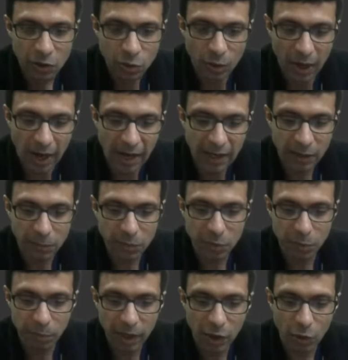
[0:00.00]
So atoms
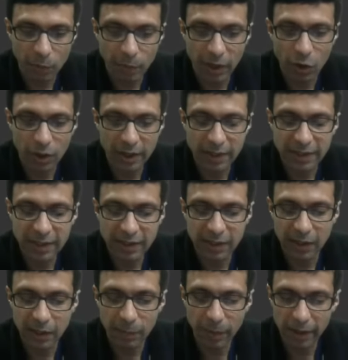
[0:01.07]
may or may not
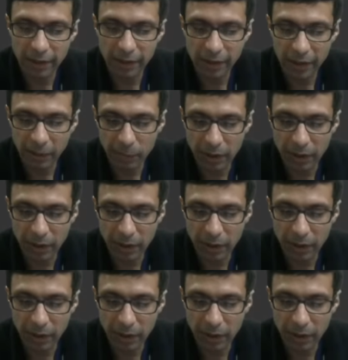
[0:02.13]
exist independently,